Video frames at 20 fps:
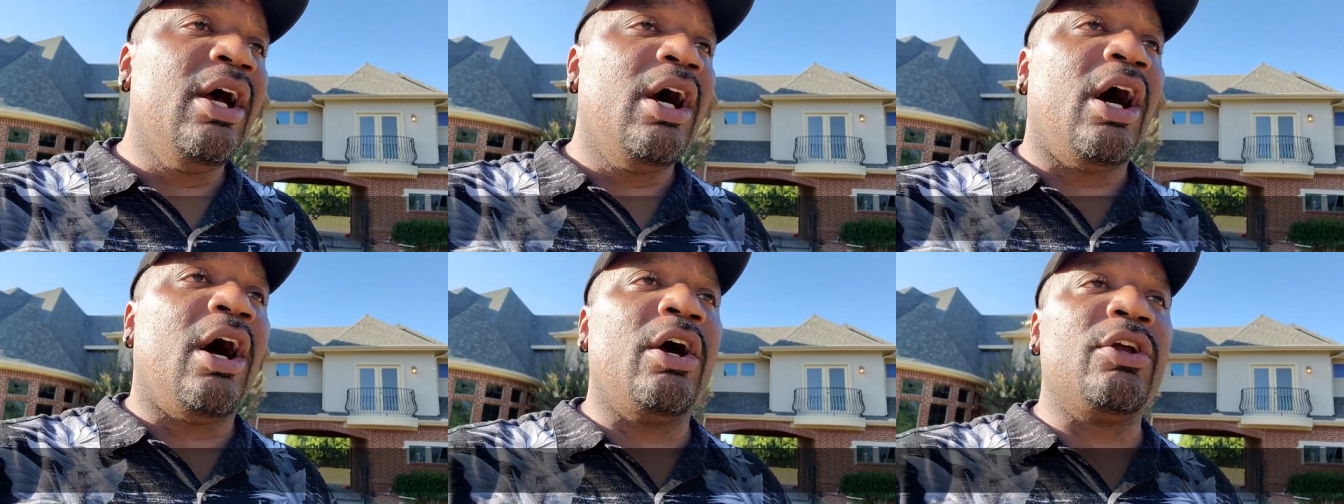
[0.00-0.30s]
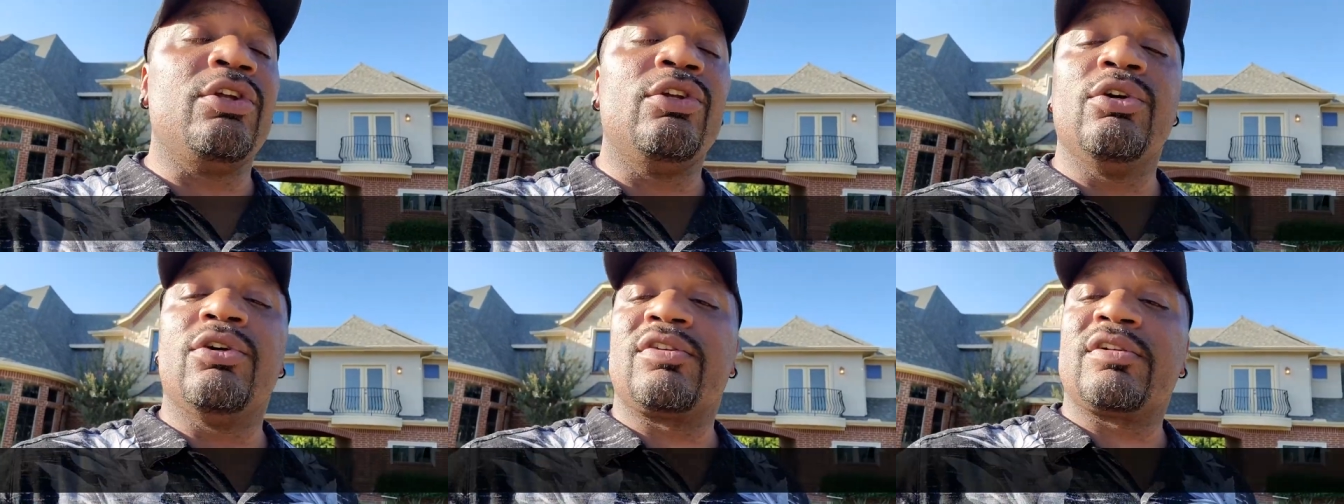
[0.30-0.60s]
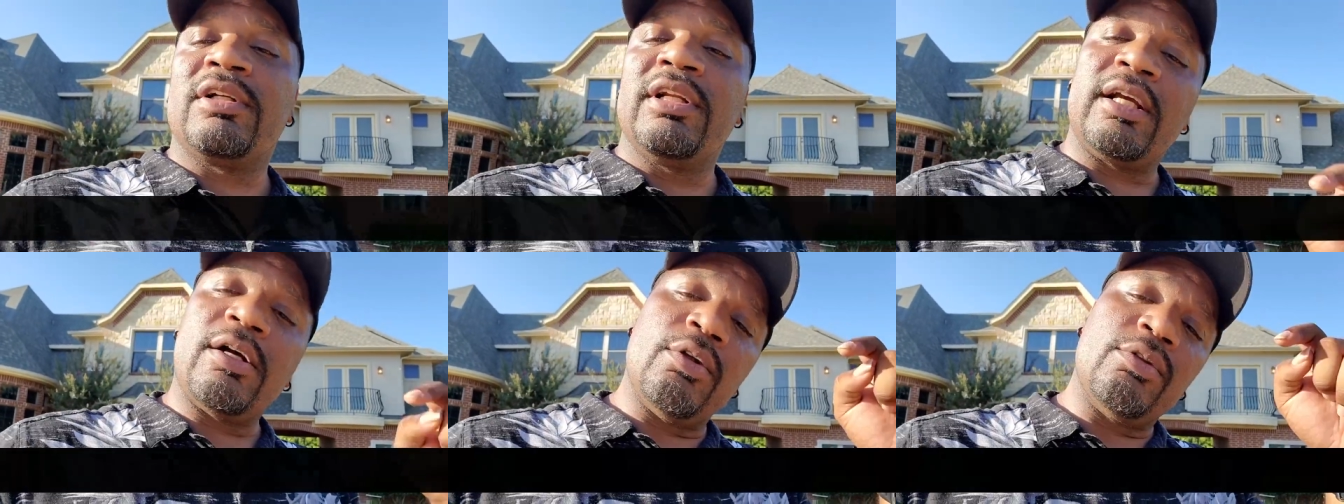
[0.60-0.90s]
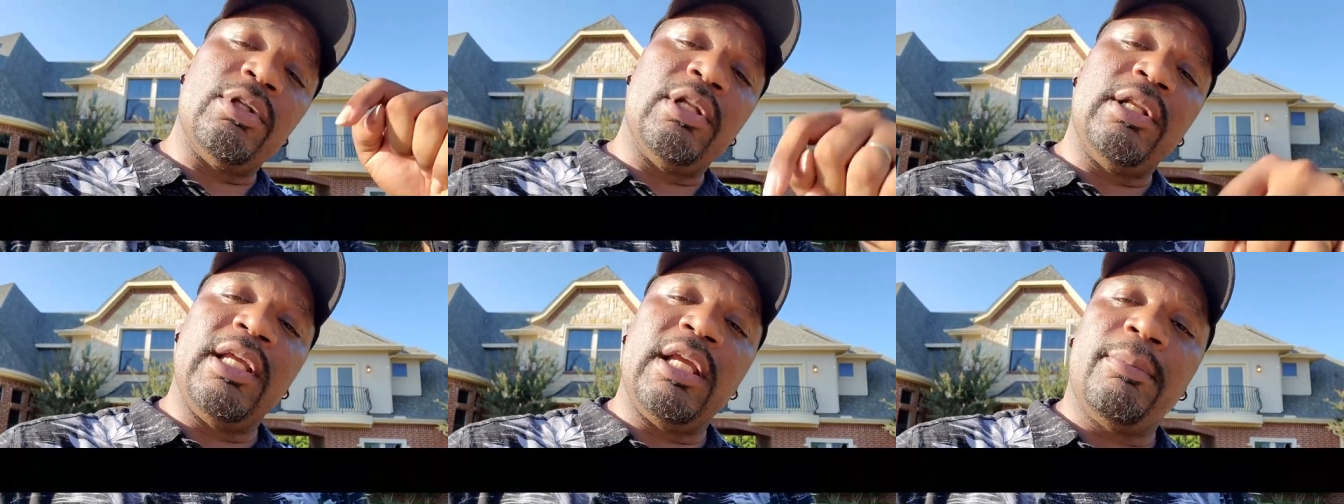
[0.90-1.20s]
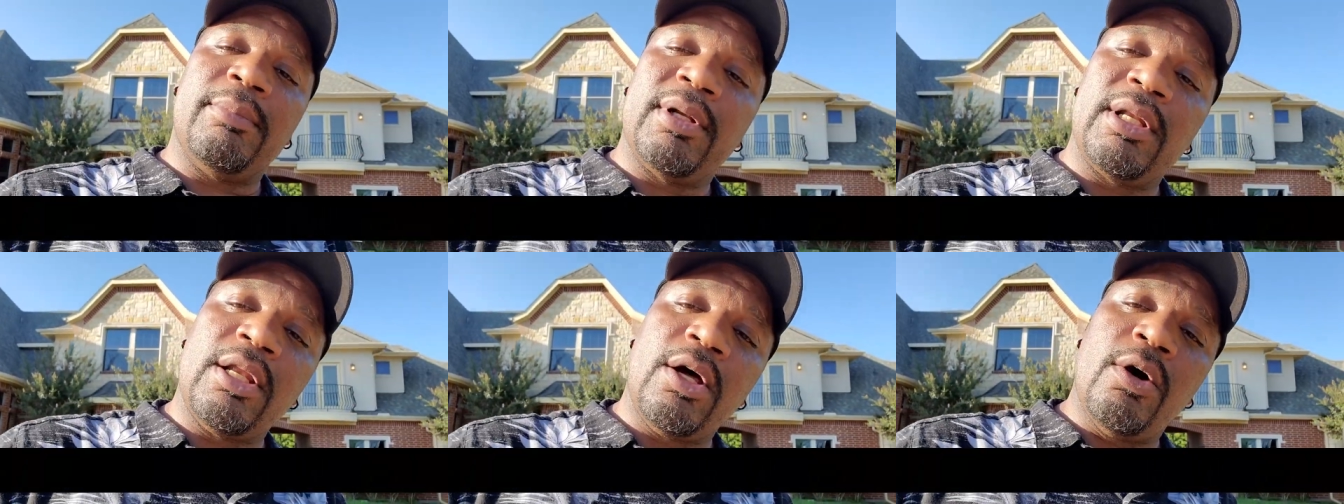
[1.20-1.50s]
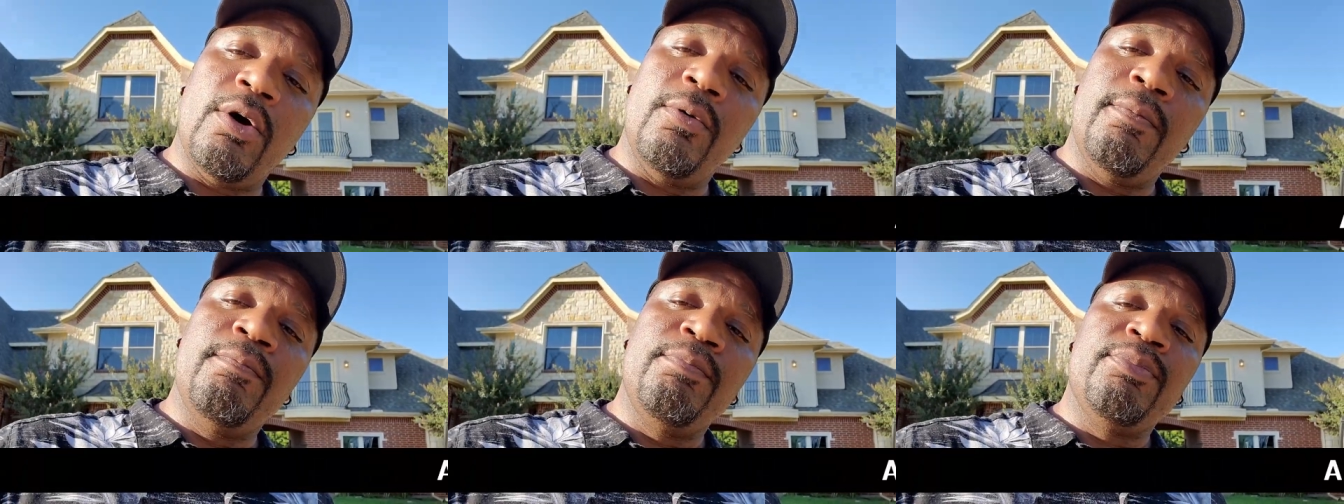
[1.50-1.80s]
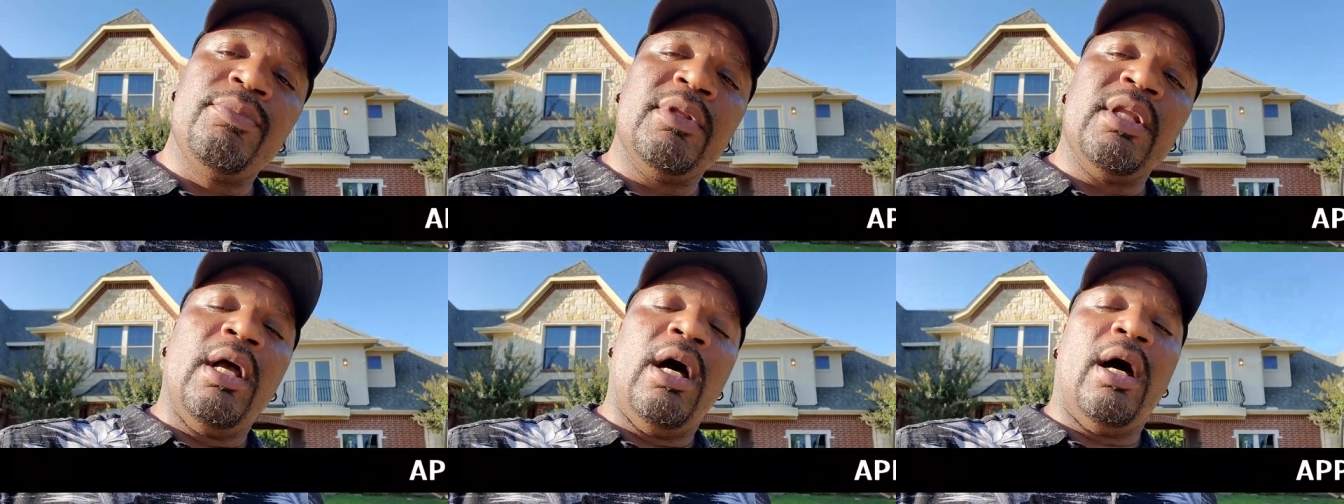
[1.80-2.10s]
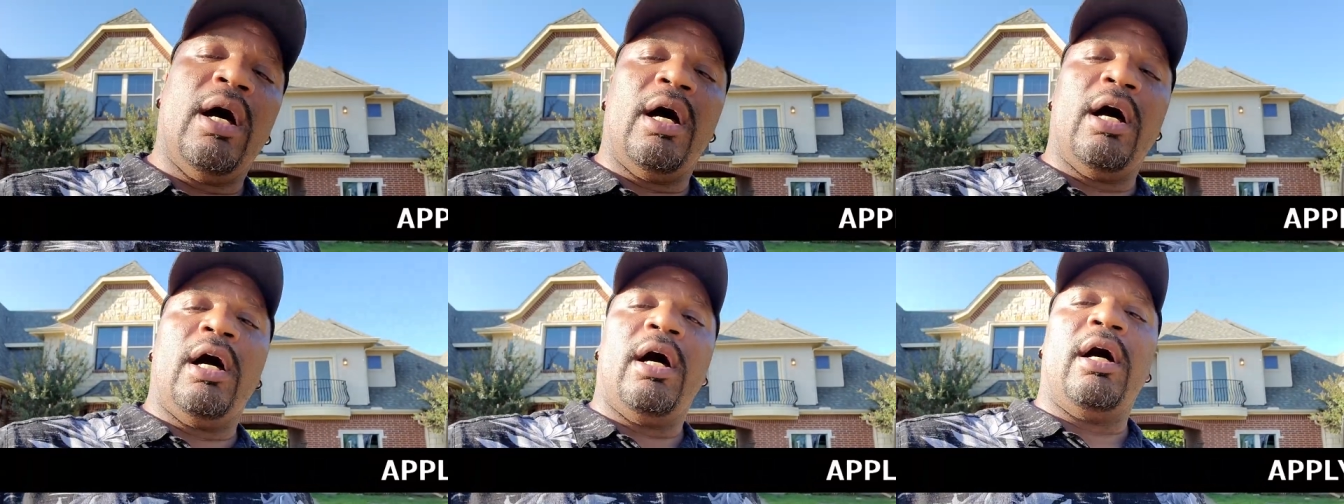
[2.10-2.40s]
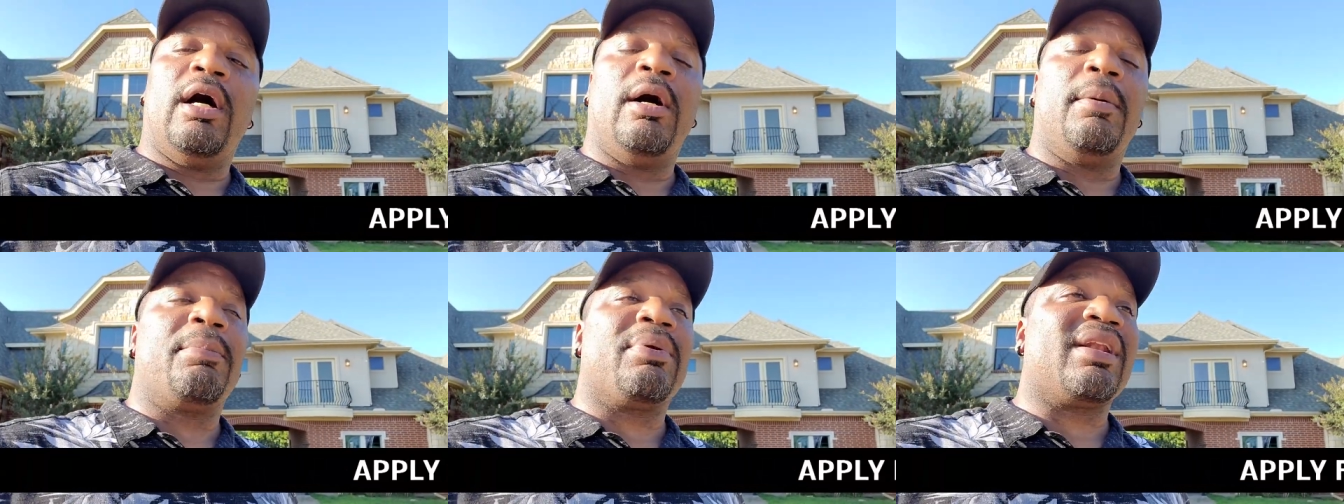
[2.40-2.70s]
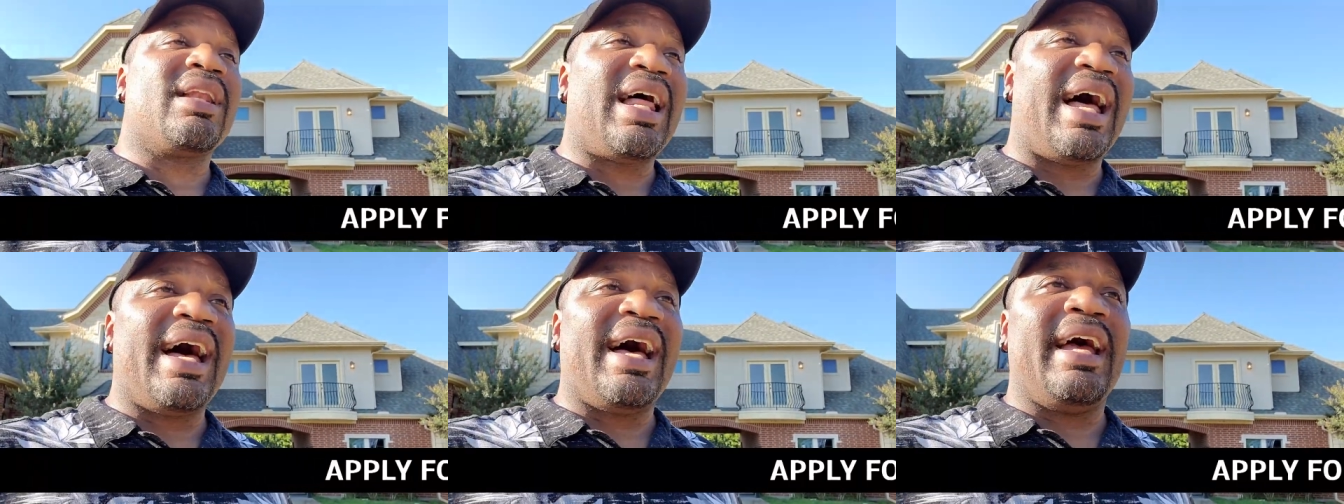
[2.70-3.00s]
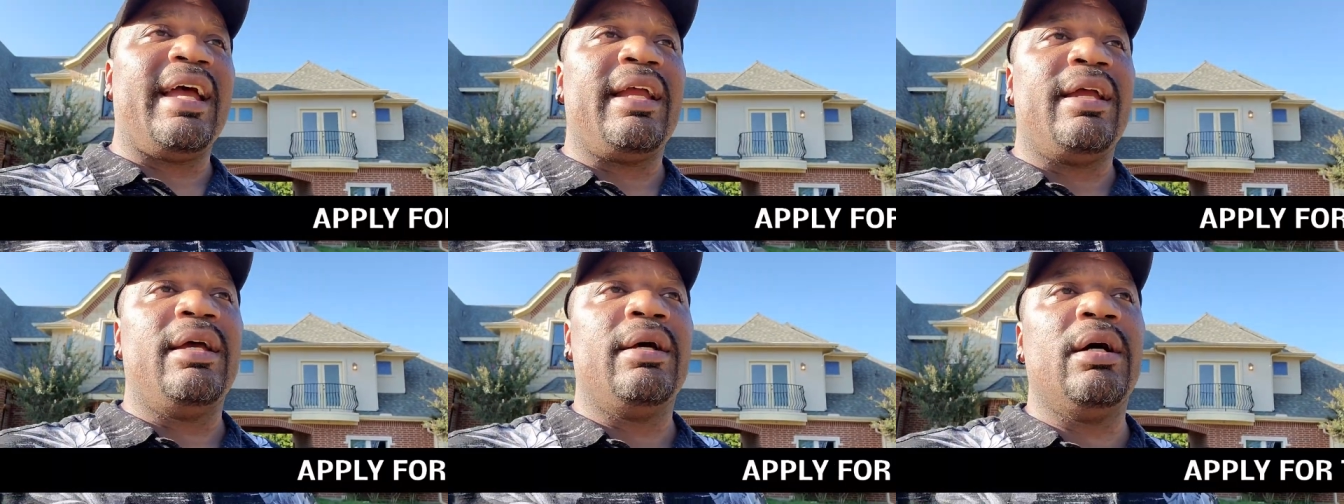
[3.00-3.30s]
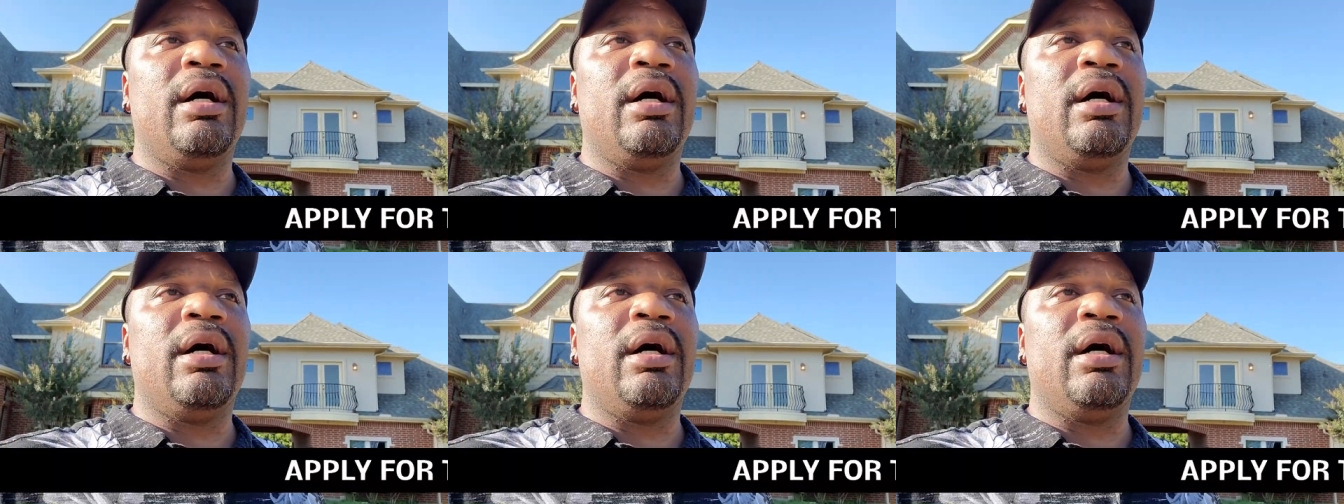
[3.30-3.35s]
All you do is click on the link below, uh, apply,